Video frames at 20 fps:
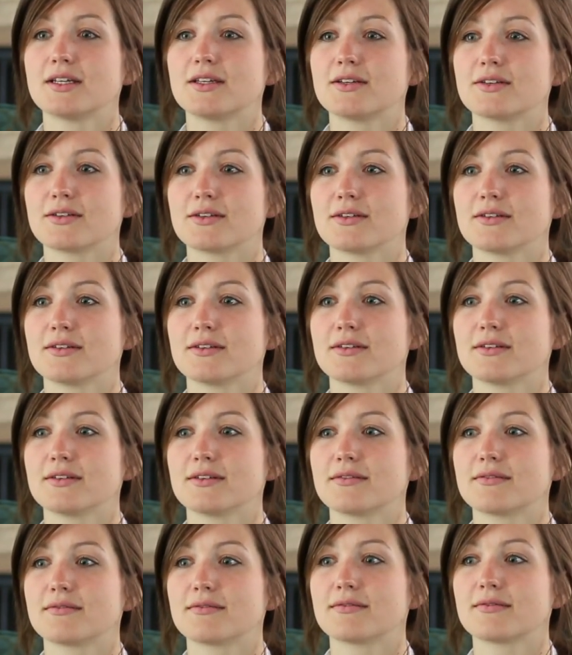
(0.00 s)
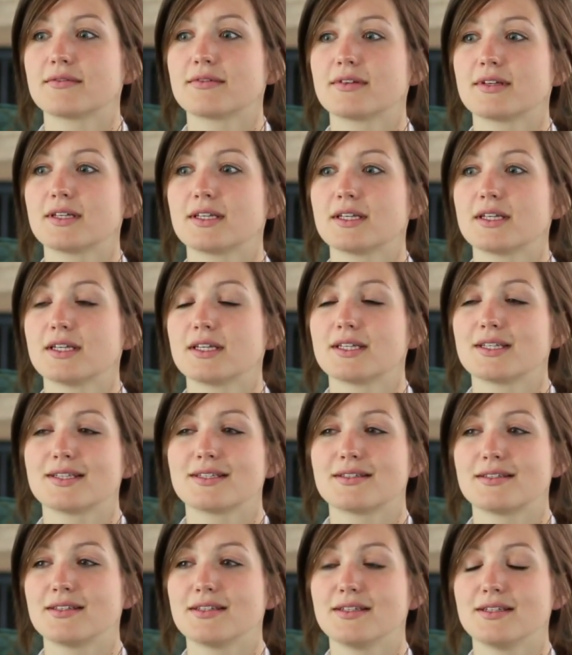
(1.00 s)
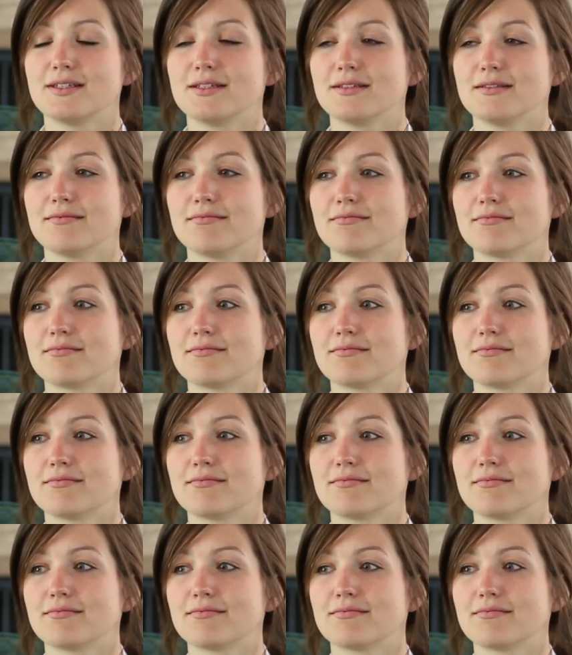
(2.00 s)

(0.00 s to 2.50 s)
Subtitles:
you'll see